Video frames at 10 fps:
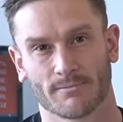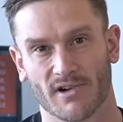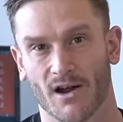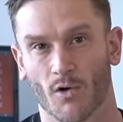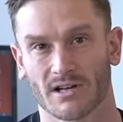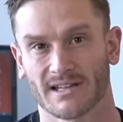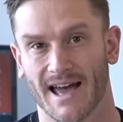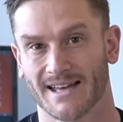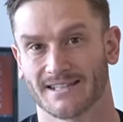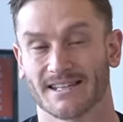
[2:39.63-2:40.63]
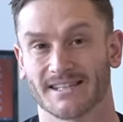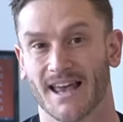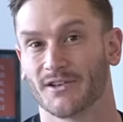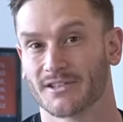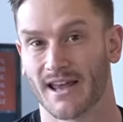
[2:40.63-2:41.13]
to prioritize the
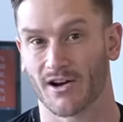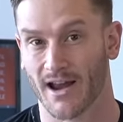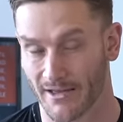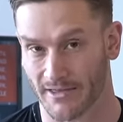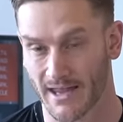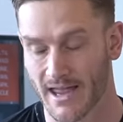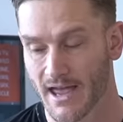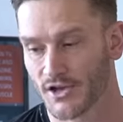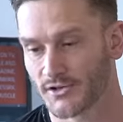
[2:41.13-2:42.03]
cells that are healthy.